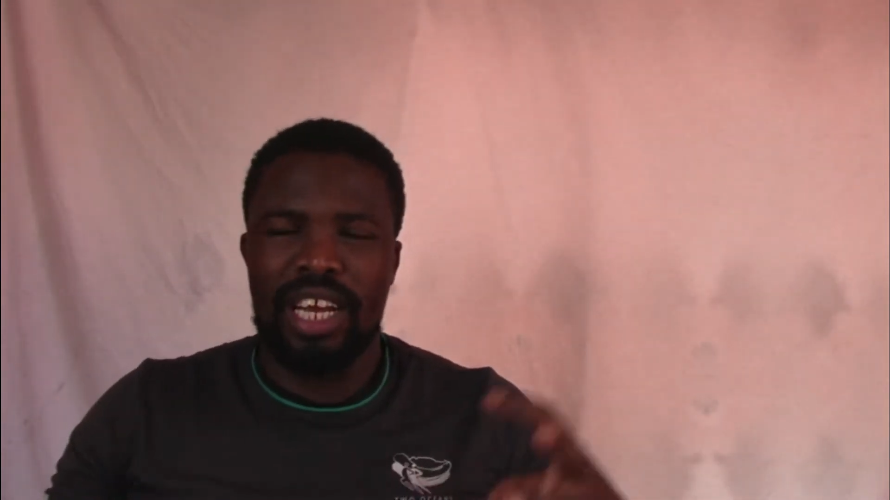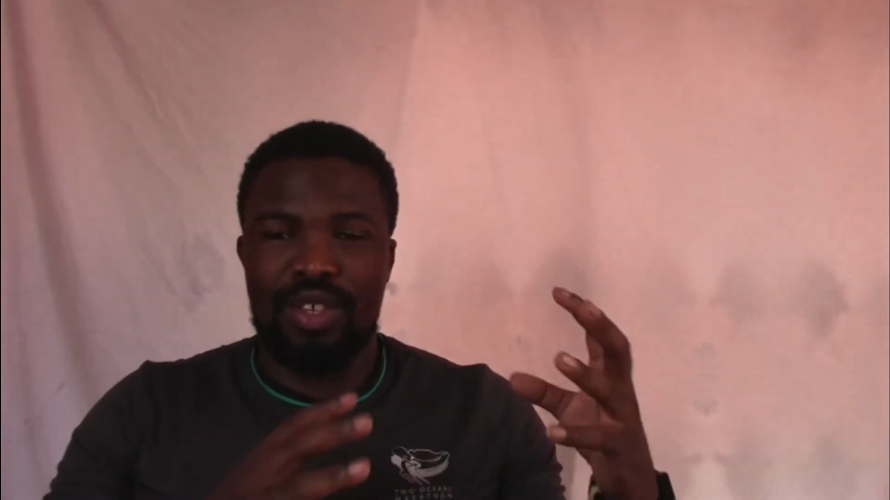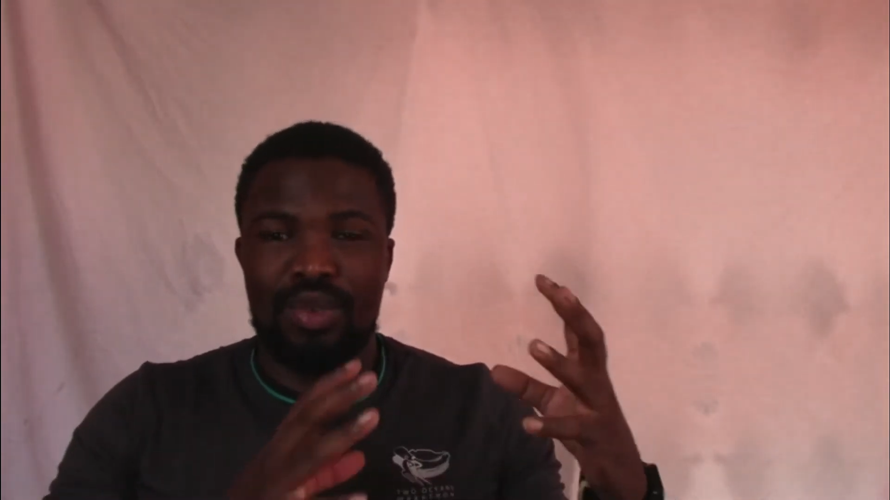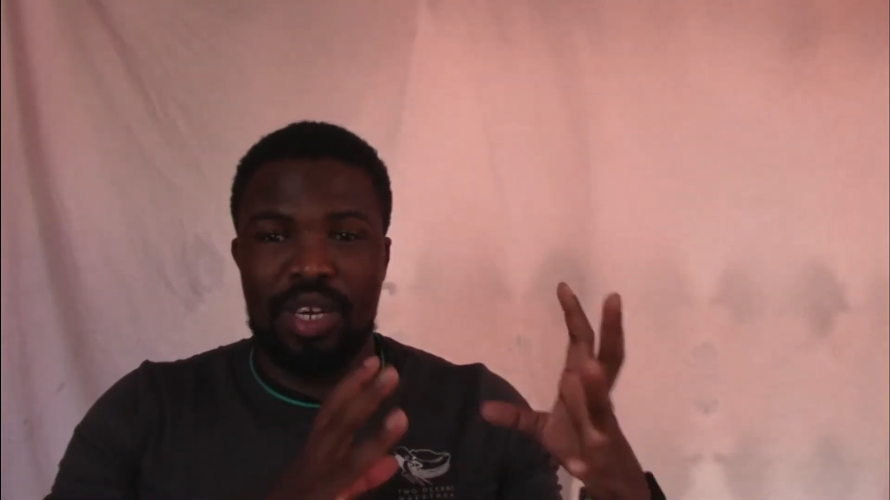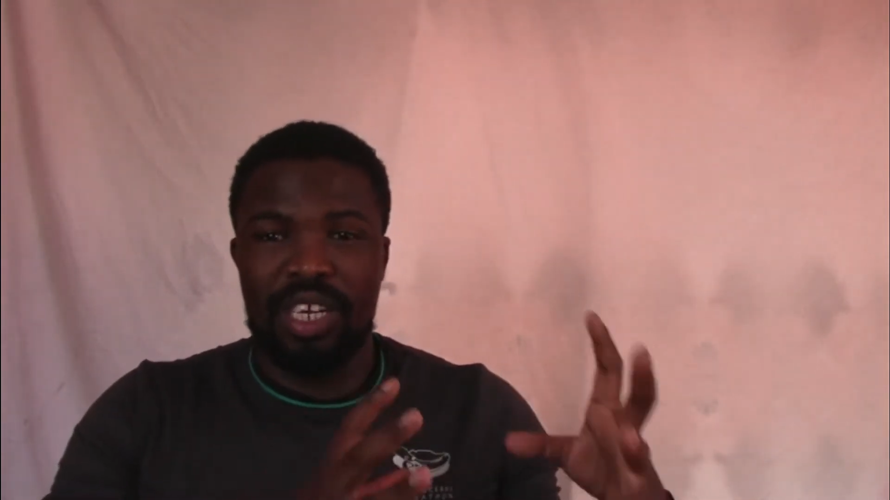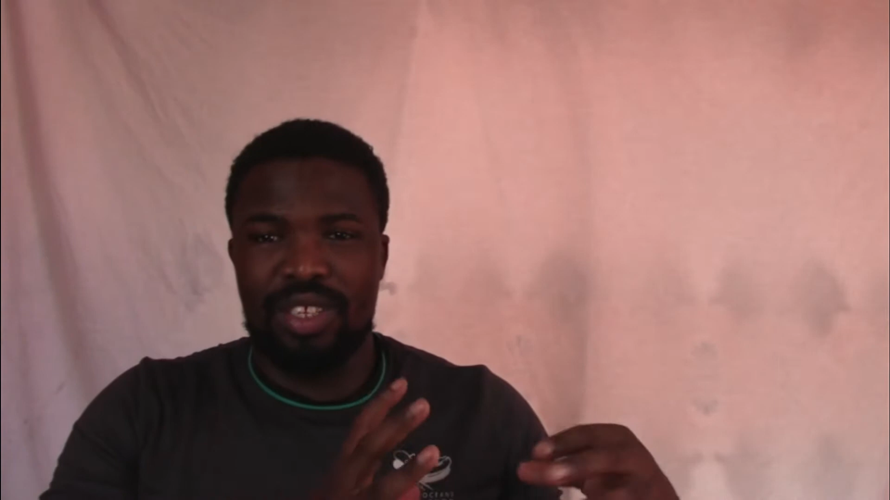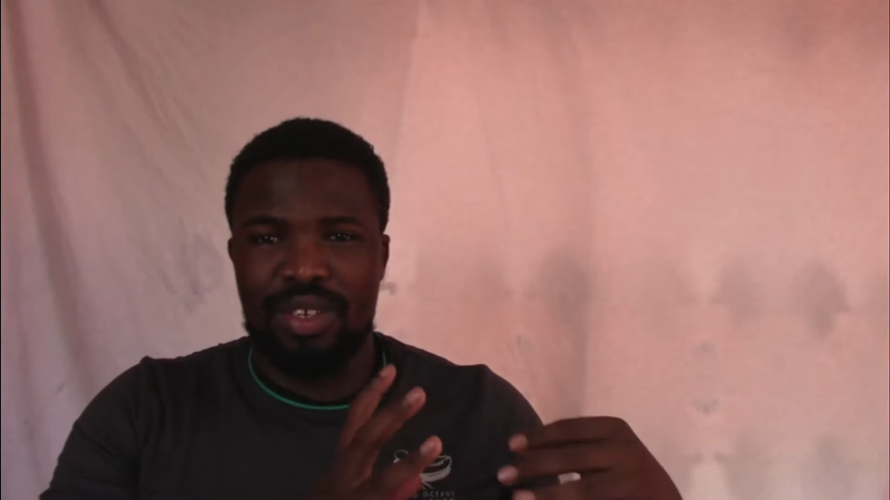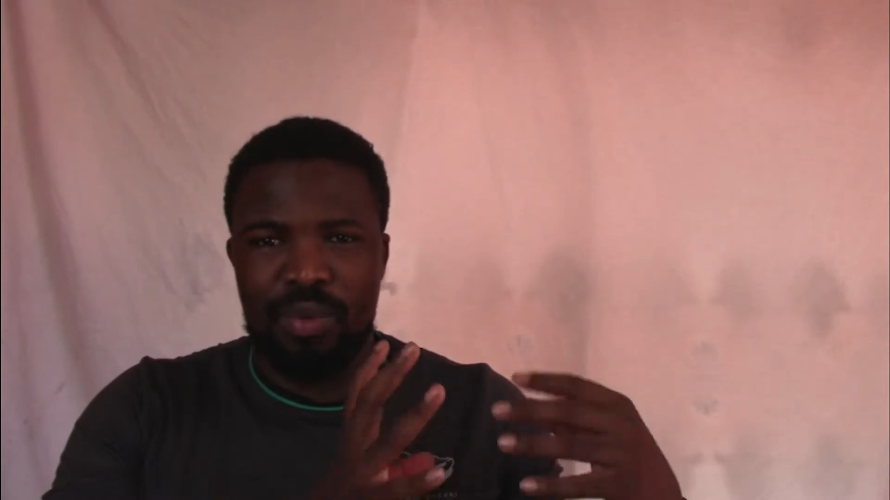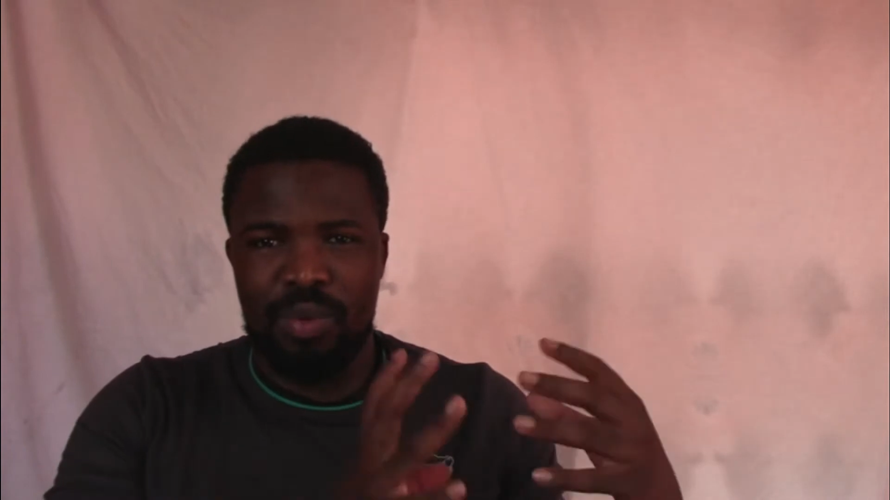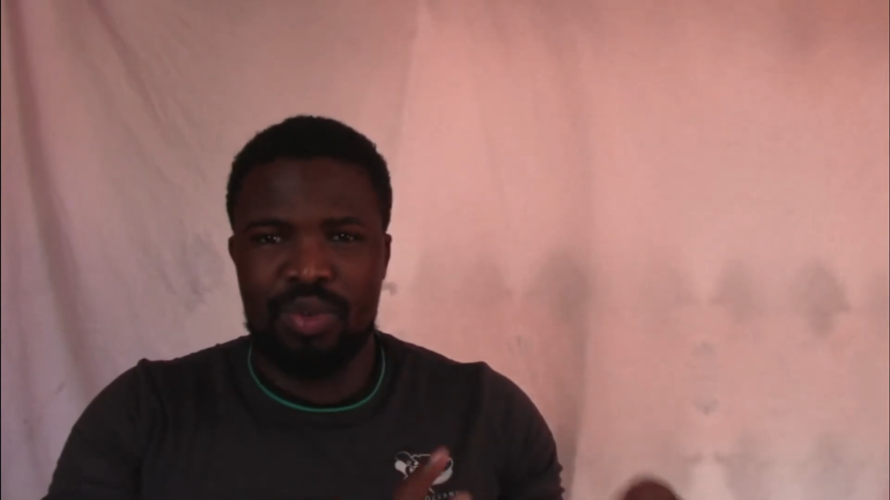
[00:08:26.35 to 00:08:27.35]
during
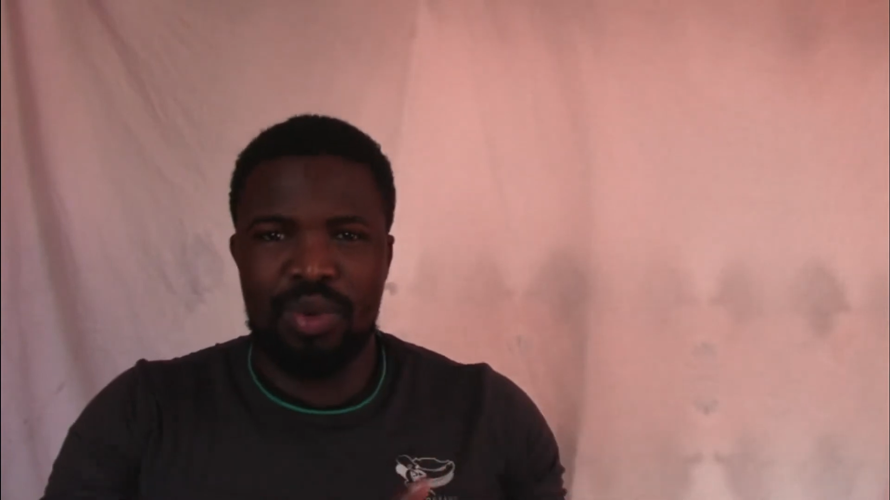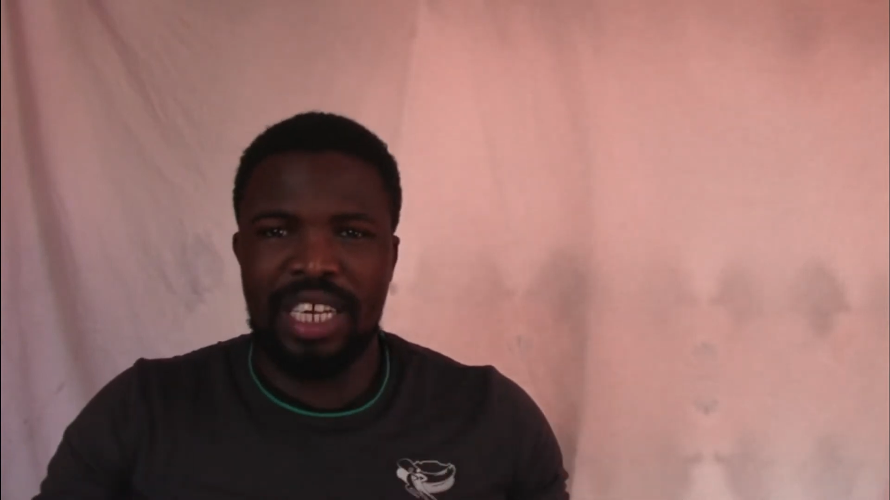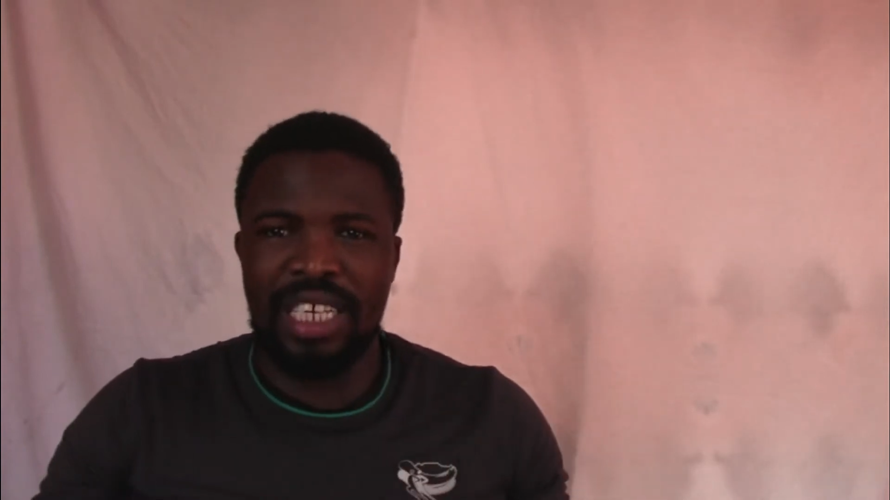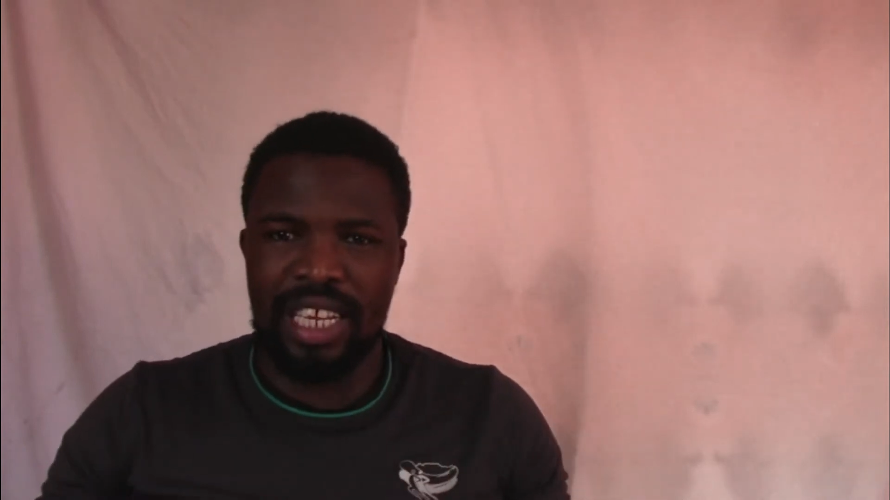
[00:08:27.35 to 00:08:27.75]
the